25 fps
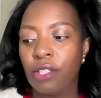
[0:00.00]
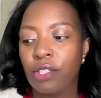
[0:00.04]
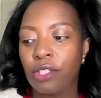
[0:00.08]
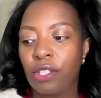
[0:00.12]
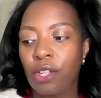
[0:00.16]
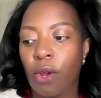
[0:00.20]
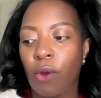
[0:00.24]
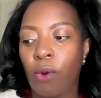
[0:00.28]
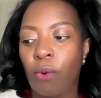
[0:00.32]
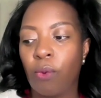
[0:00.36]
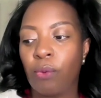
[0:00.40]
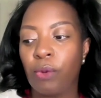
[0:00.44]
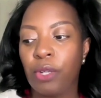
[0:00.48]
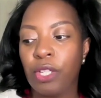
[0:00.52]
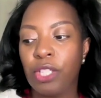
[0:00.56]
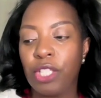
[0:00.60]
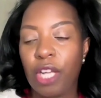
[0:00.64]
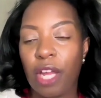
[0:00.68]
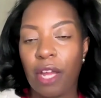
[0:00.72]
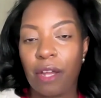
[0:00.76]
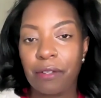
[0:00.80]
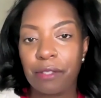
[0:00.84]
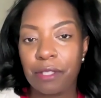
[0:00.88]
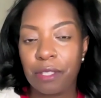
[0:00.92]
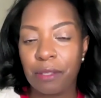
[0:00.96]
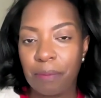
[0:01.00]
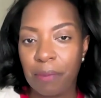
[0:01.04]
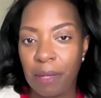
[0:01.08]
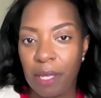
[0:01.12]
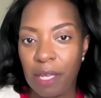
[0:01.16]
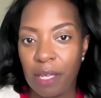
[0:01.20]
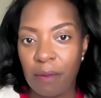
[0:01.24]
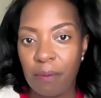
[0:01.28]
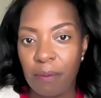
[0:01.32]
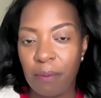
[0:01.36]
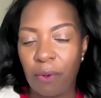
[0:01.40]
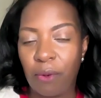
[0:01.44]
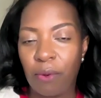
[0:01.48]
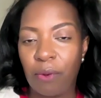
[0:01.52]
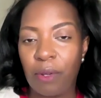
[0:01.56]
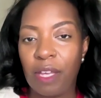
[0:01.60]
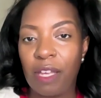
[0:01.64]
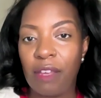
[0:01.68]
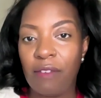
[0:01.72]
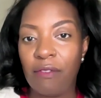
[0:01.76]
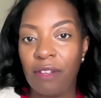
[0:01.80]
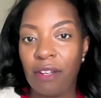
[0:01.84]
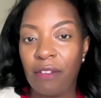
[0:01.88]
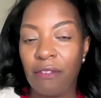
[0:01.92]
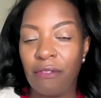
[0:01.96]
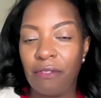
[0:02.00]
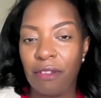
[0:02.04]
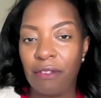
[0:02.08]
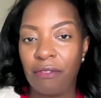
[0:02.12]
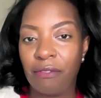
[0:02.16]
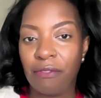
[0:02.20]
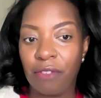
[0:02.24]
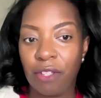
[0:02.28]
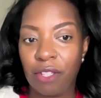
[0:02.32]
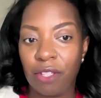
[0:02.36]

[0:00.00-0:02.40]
So reach out to people, even if it